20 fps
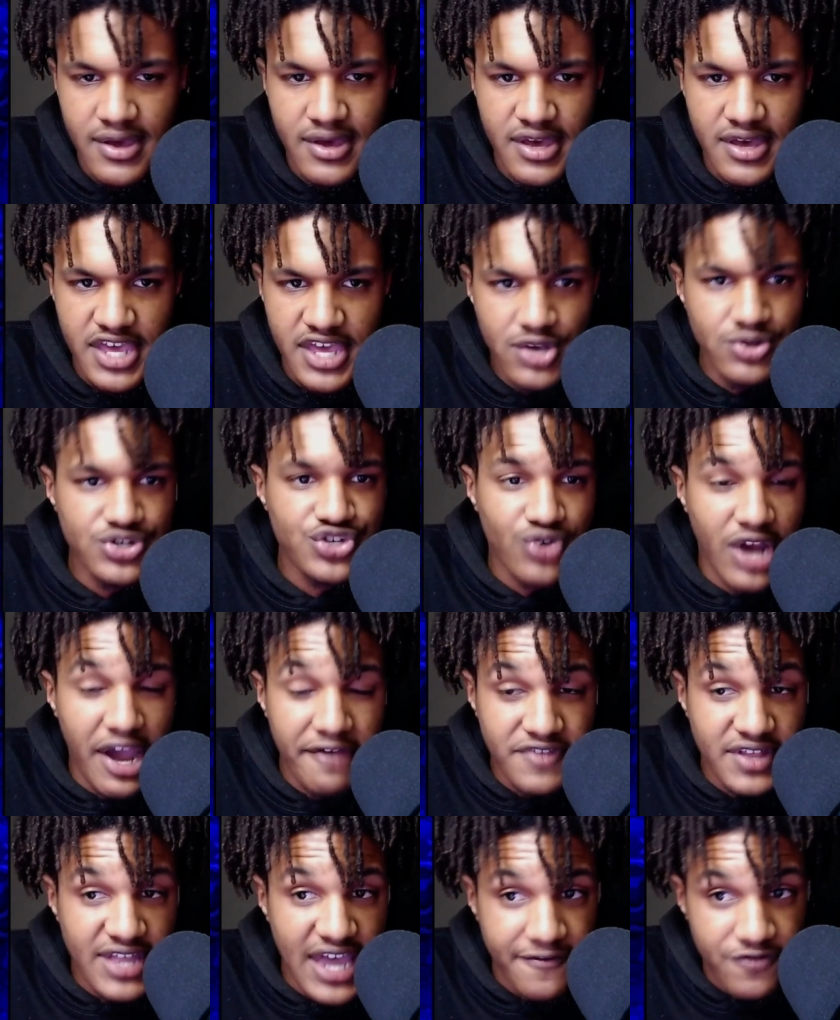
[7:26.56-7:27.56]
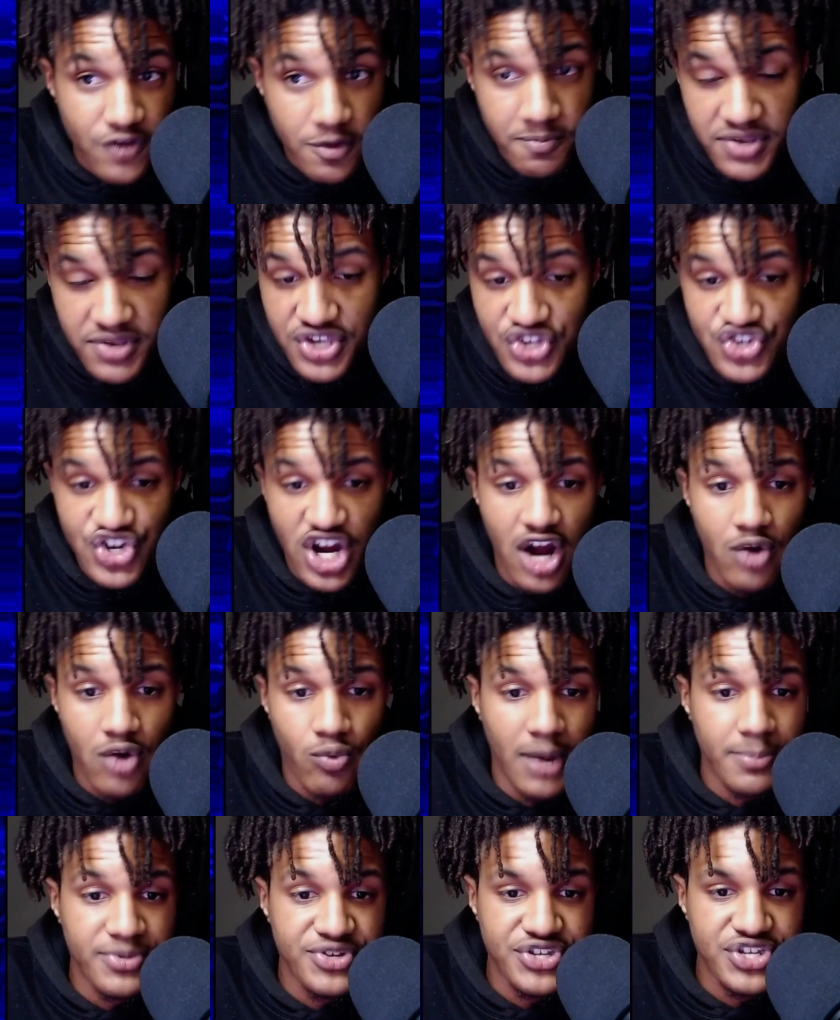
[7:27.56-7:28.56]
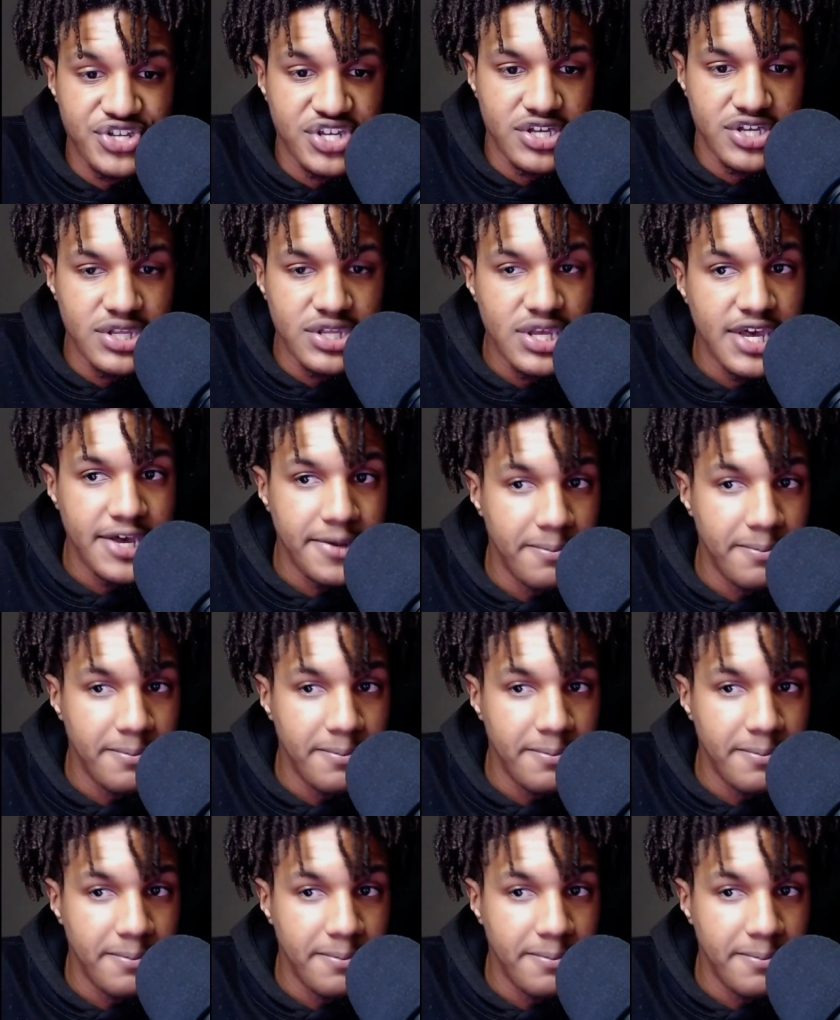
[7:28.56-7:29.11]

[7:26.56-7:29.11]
he was drafted after Bijan Robinson.